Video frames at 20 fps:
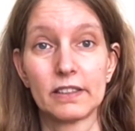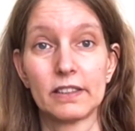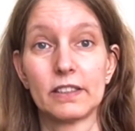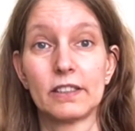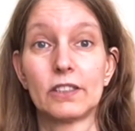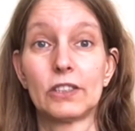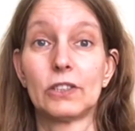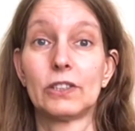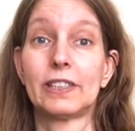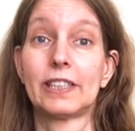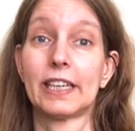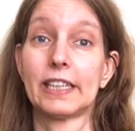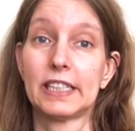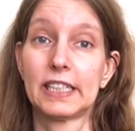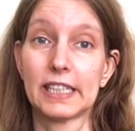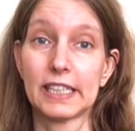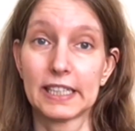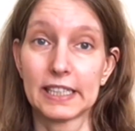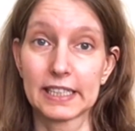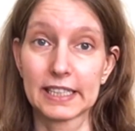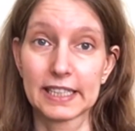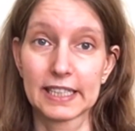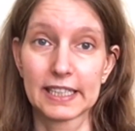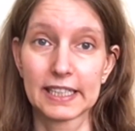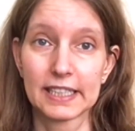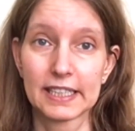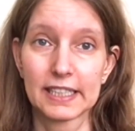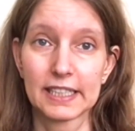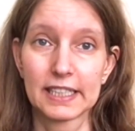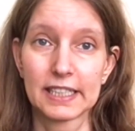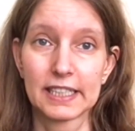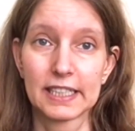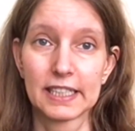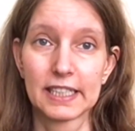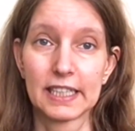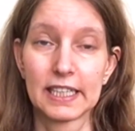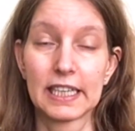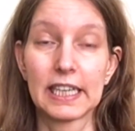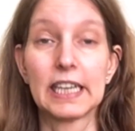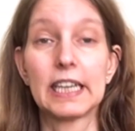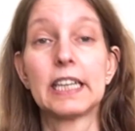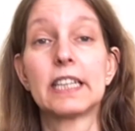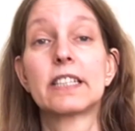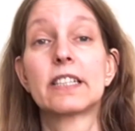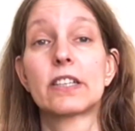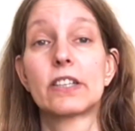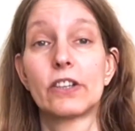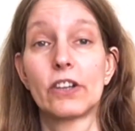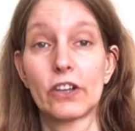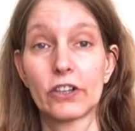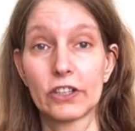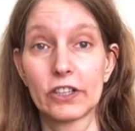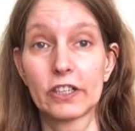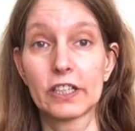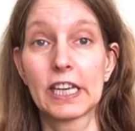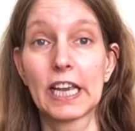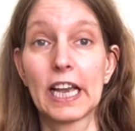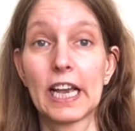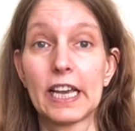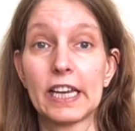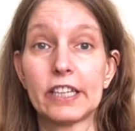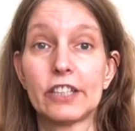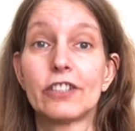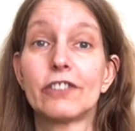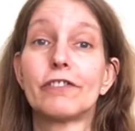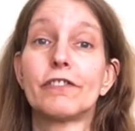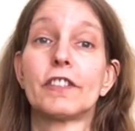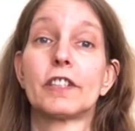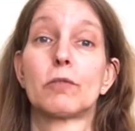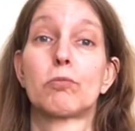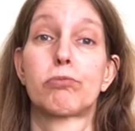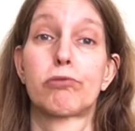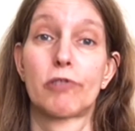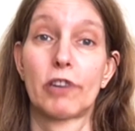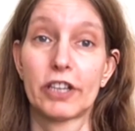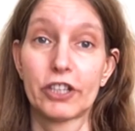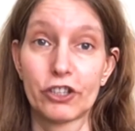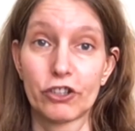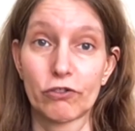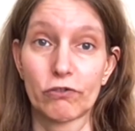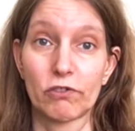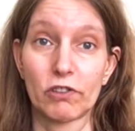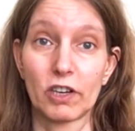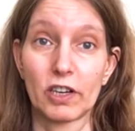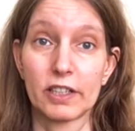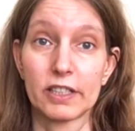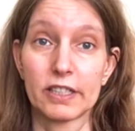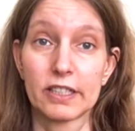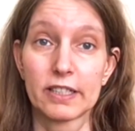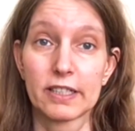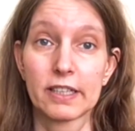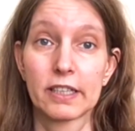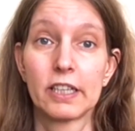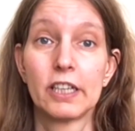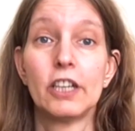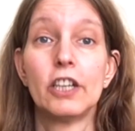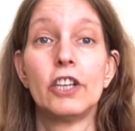to take it. It's not okay to feel pressurized